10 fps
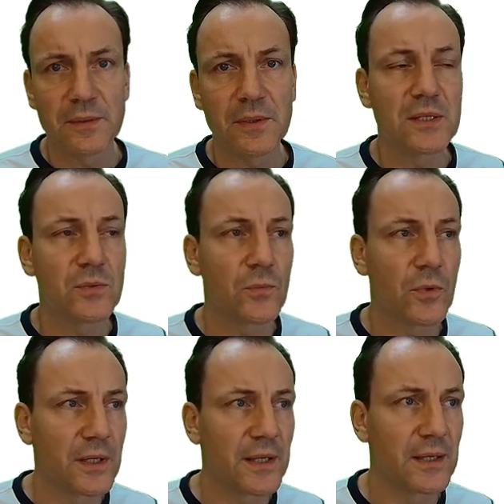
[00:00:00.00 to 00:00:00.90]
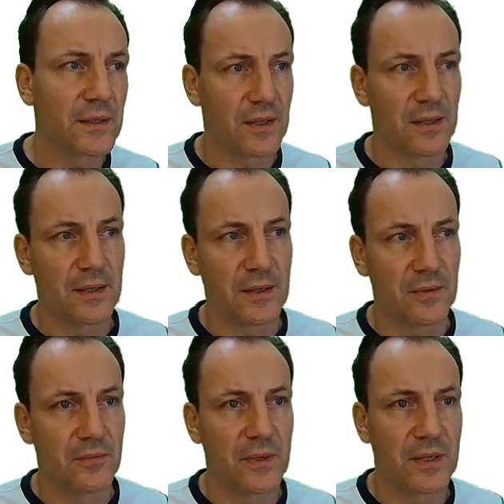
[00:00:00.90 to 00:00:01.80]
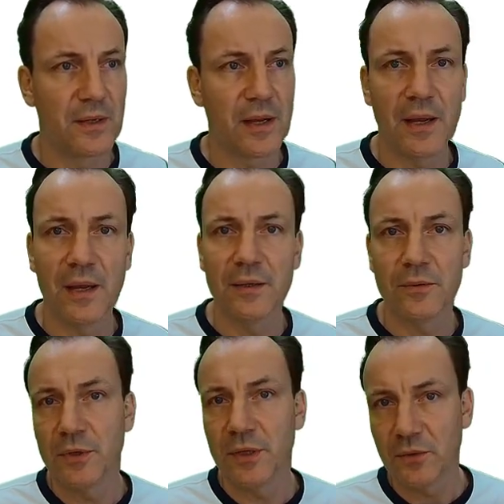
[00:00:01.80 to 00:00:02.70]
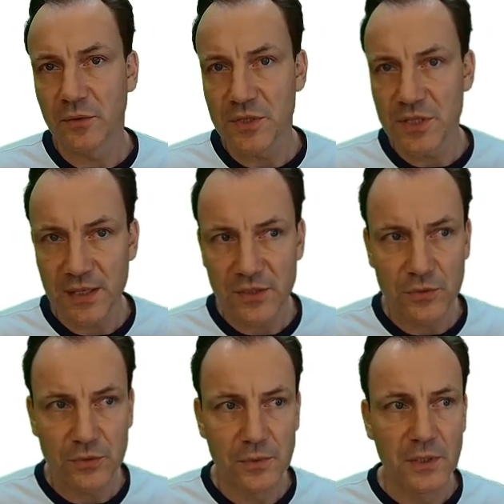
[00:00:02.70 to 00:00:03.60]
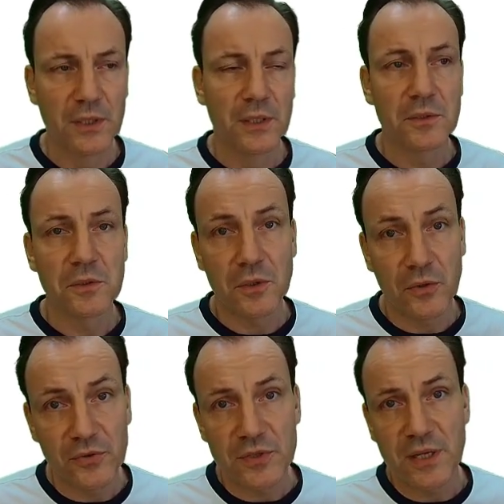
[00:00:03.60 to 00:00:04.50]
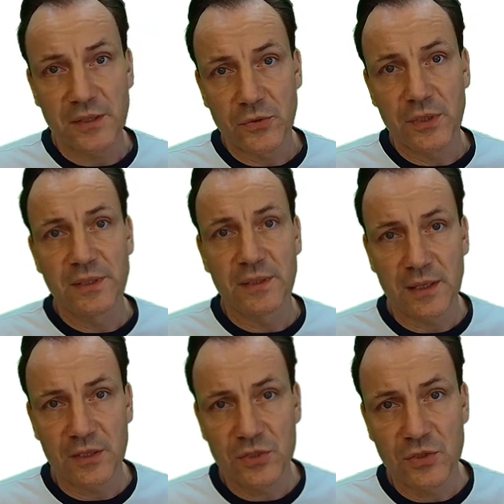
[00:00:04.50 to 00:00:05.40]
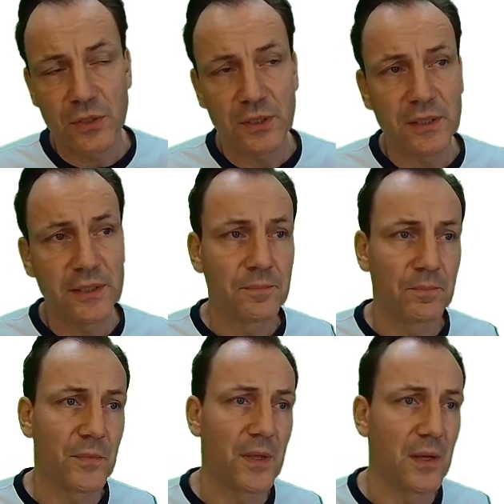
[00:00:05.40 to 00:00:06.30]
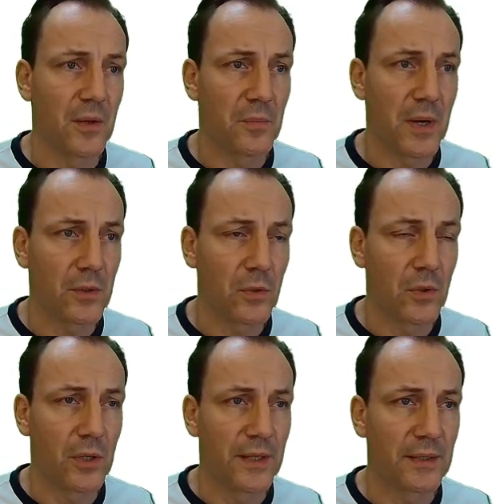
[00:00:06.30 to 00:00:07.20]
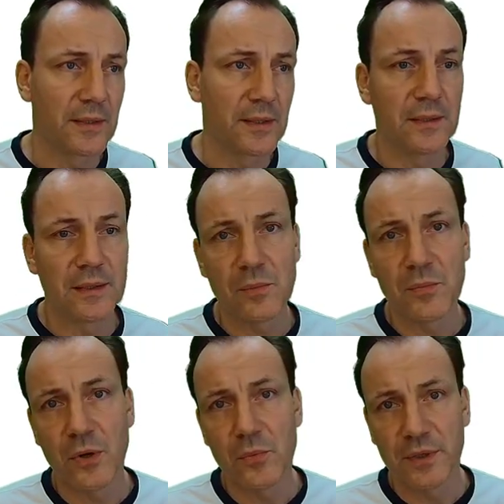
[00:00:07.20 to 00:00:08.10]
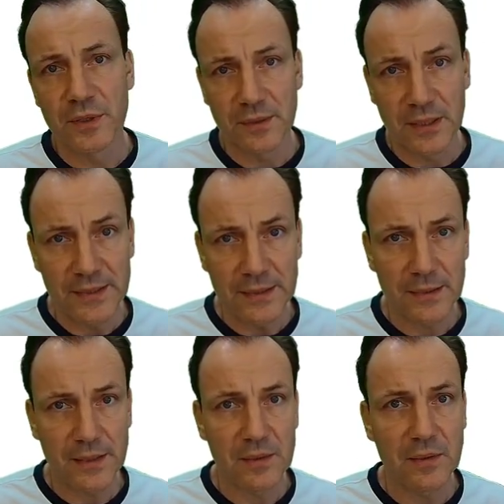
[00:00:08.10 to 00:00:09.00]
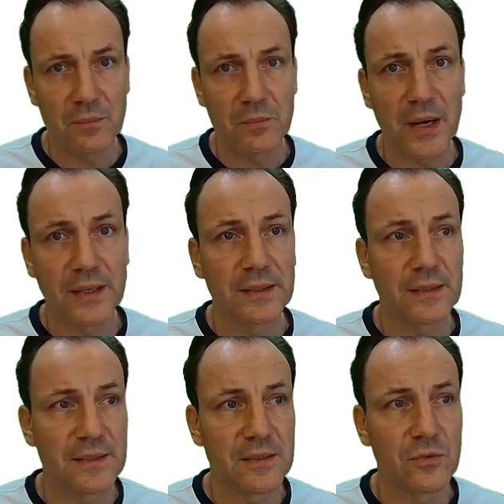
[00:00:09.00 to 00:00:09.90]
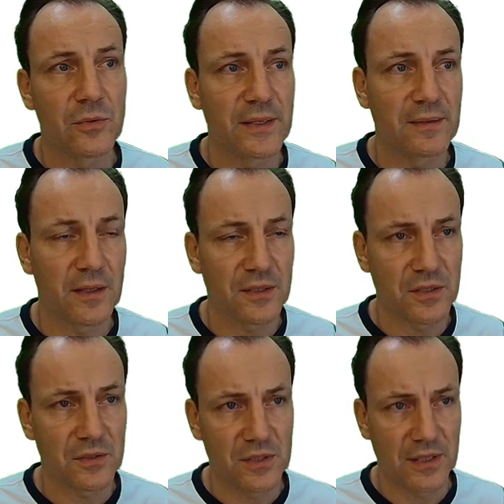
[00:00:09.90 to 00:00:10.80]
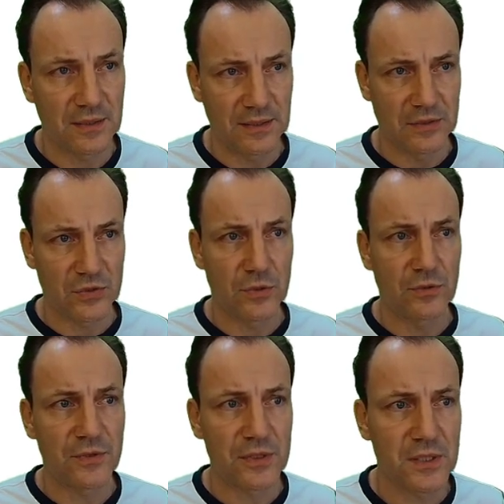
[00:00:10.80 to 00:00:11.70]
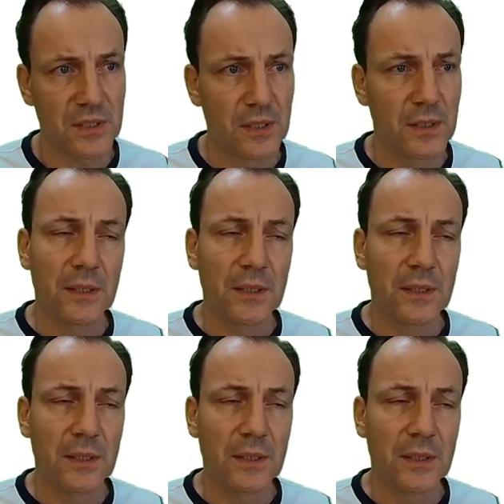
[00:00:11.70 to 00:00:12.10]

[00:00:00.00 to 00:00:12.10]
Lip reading: It's working when I run it on a schedule. You could also schedule it externally by calling the appropriate link and binding that into a task scheduling service.